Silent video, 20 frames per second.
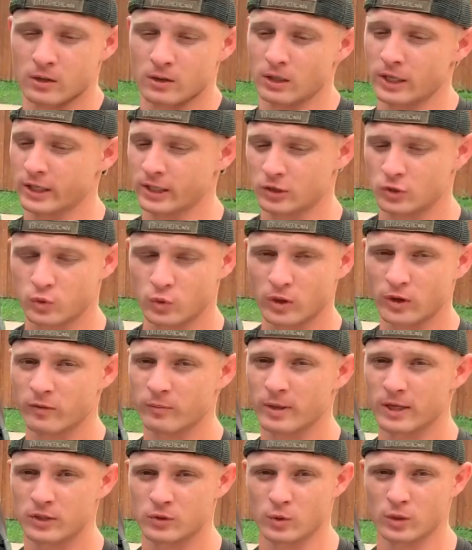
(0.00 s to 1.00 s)
like a 12
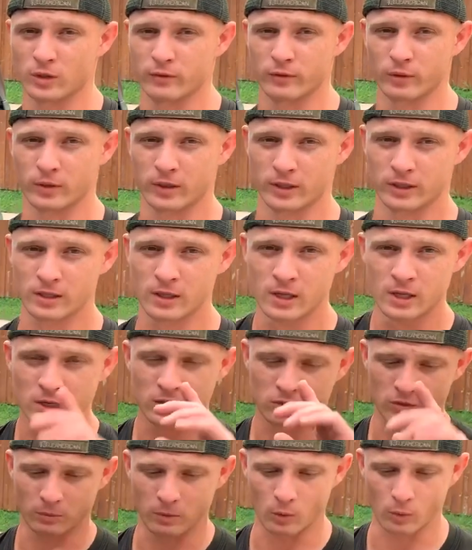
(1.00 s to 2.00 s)
by 12, okay?
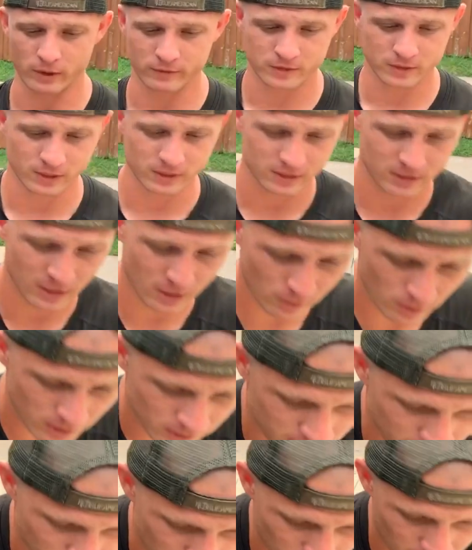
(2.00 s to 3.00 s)
So my wife's gonna stay
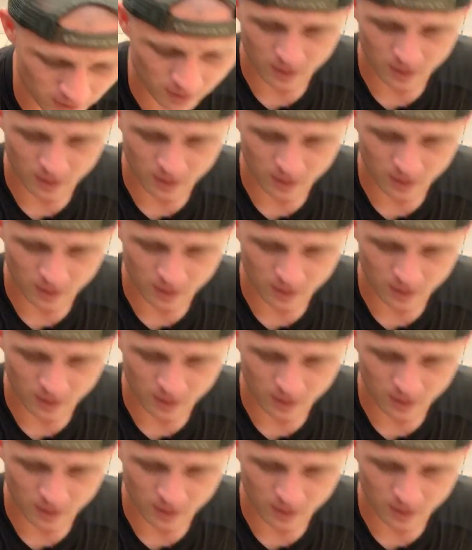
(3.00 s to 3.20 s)
right there.